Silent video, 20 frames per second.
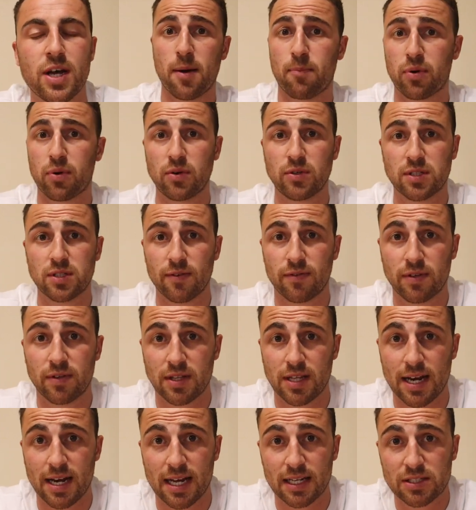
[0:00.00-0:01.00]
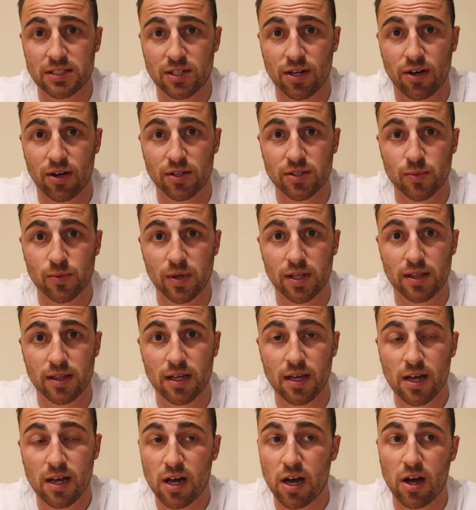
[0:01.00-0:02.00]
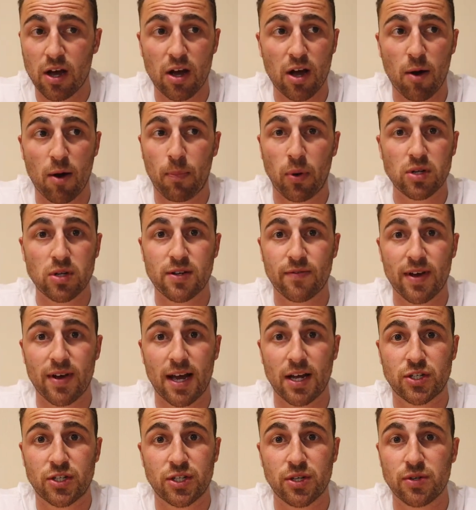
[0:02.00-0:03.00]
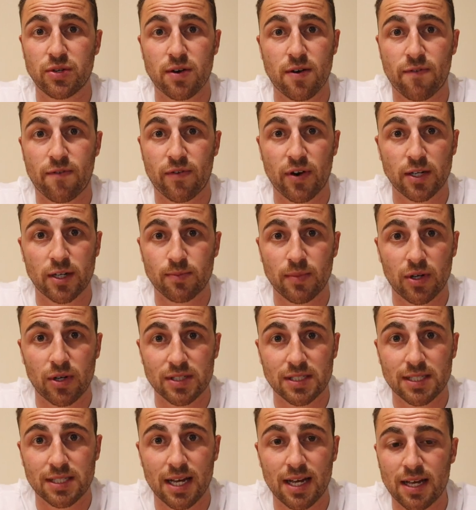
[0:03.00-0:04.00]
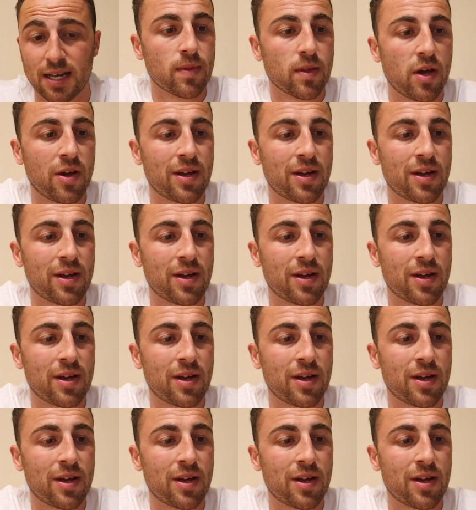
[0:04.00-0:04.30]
Approach the, the next task with uh, a positive attitude and a fresh mindset.